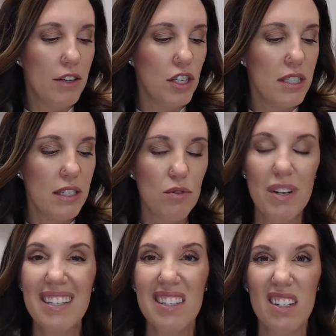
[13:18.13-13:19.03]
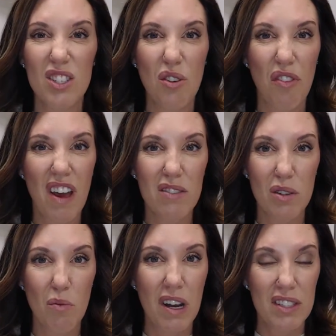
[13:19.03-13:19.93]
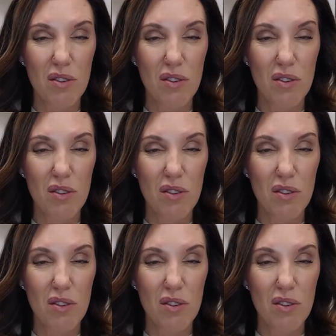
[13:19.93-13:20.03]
just as recent as 2001.